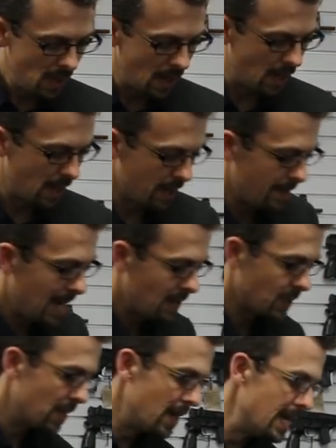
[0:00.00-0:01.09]
The
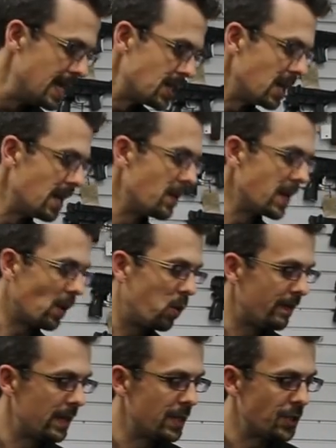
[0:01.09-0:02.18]
Mauser is in the
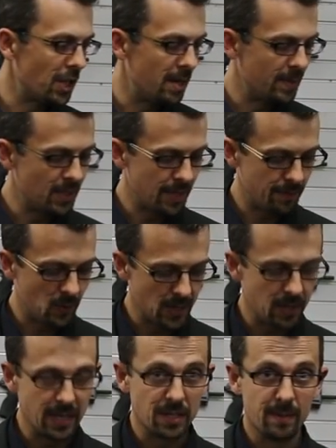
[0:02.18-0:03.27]
equivalent German
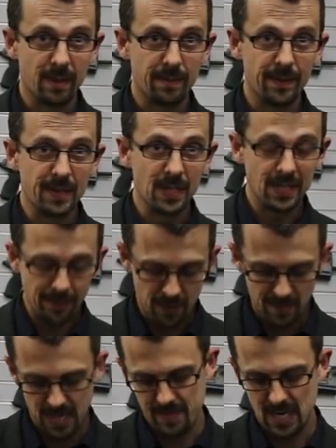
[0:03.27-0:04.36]

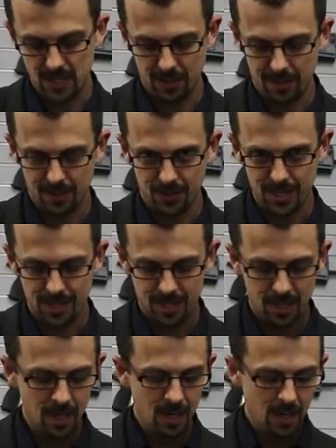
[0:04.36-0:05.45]
7.92x57mm cartridge,
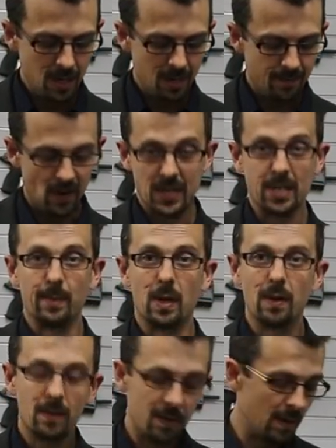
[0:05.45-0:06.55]
very
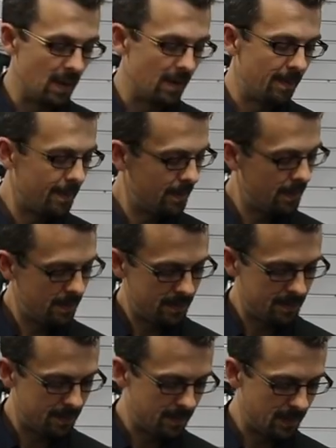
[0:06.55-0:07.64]
similar.
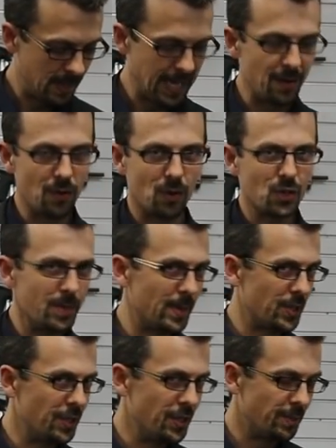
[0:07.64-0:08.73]
Again, not too
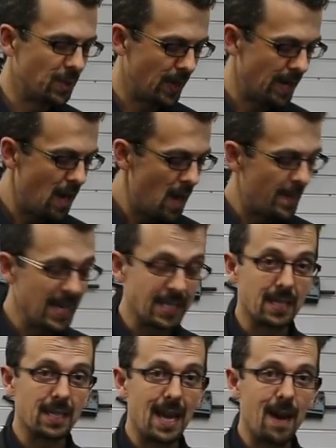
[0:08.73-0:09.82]
much to choose between, but it
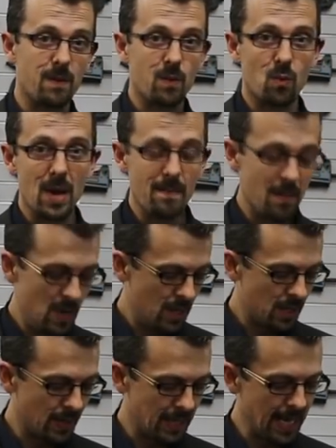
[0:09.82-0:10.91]
doesn't have the rim,
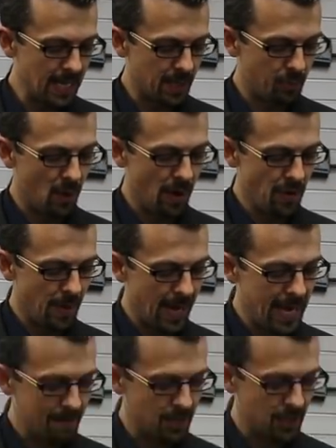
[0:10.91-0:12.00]
so it's less prone
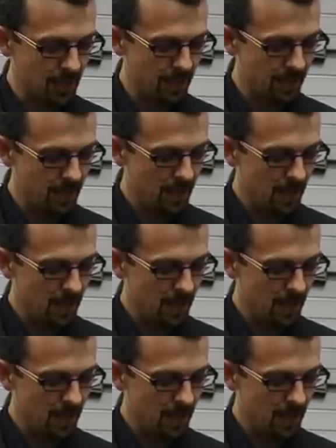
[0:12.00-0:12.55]
perhaps to